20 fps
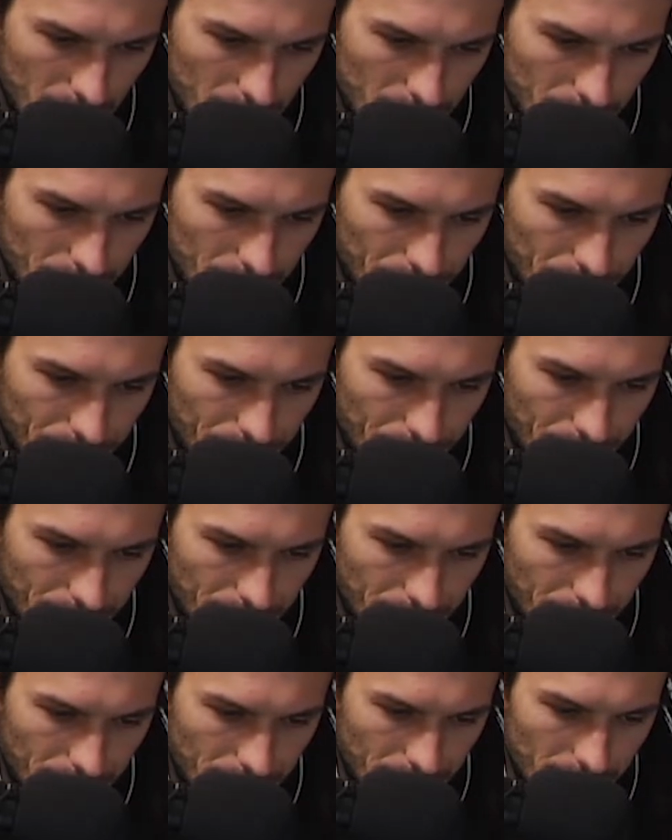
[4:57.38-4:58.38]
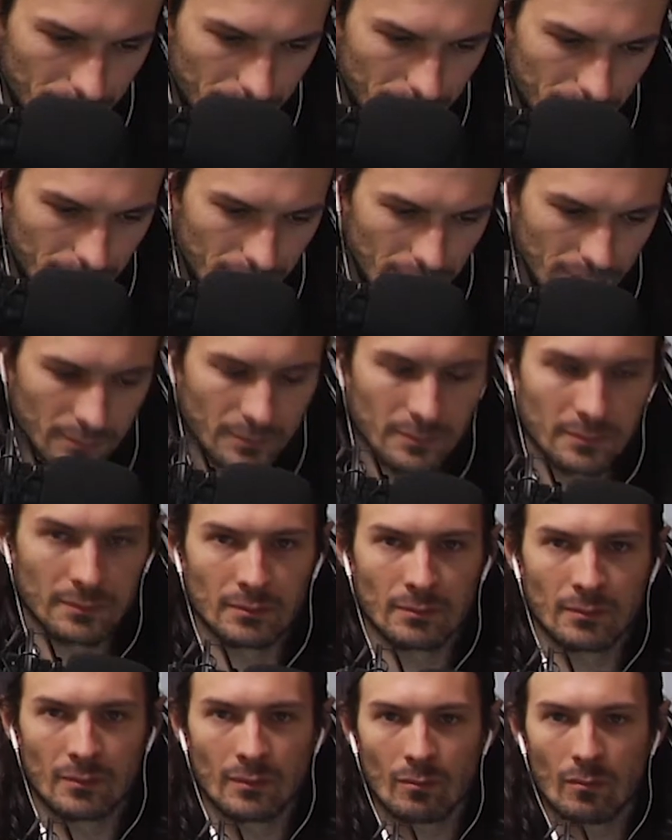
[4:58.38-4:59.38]

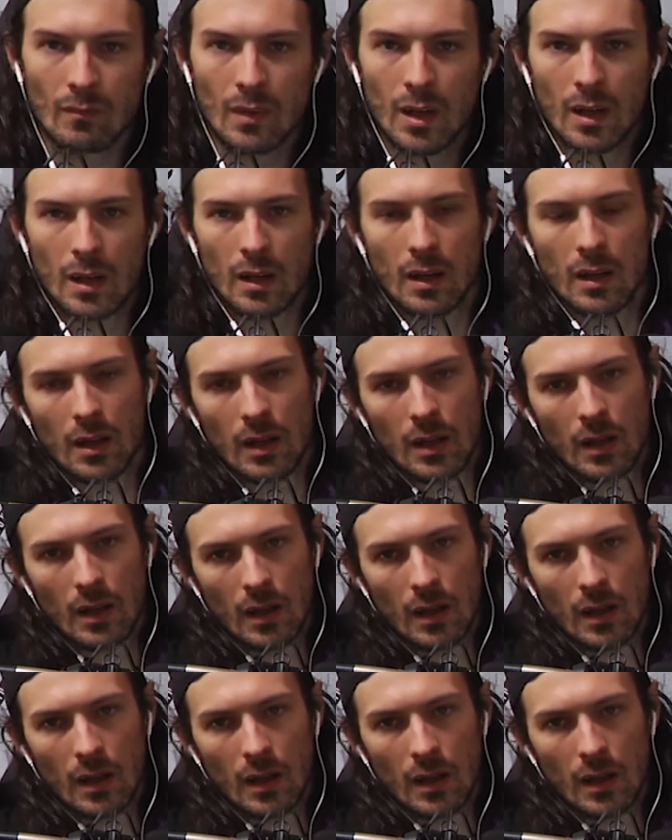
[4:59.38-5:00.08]
[no speech]